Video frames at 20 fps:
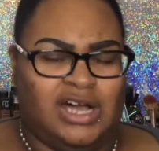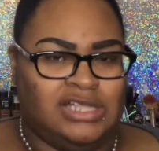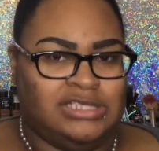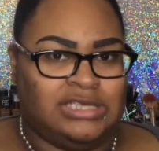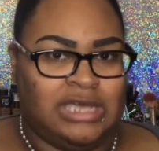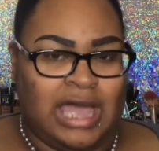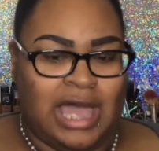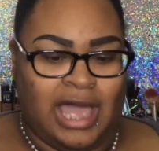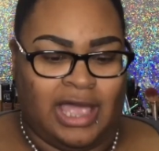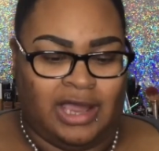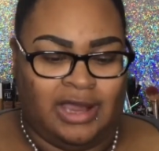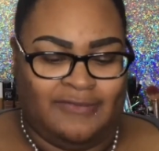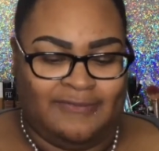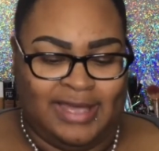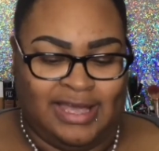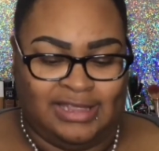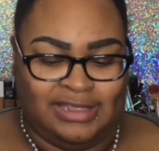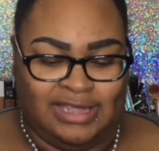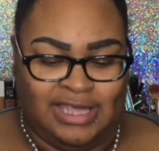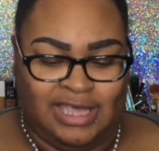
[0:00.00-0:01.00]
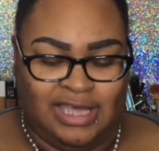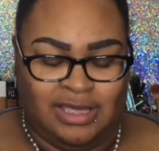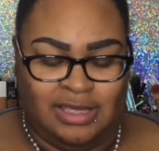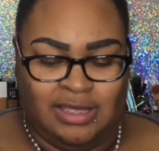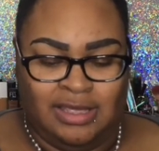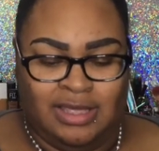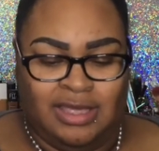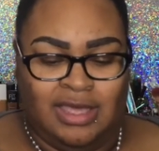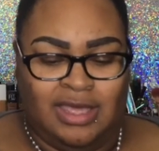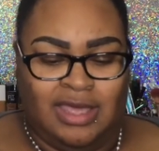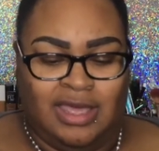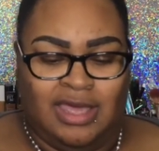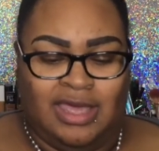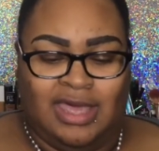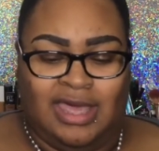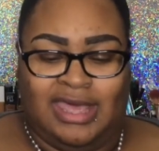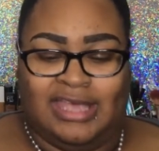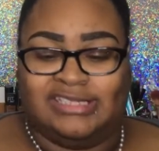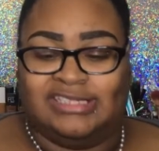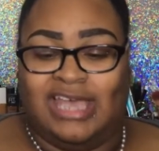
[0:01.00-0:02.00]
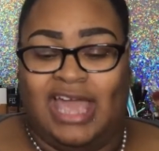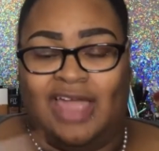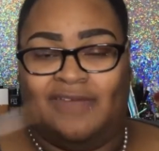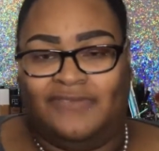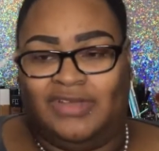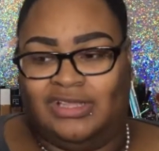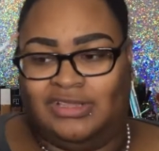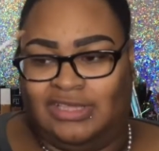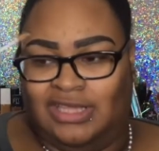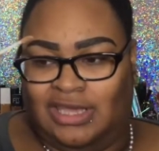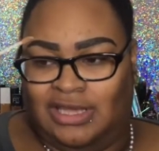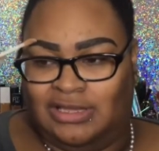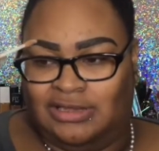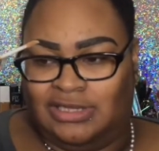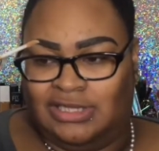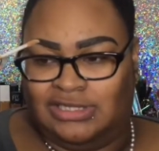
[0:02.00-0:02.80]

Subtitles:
under eye correcting, is everything.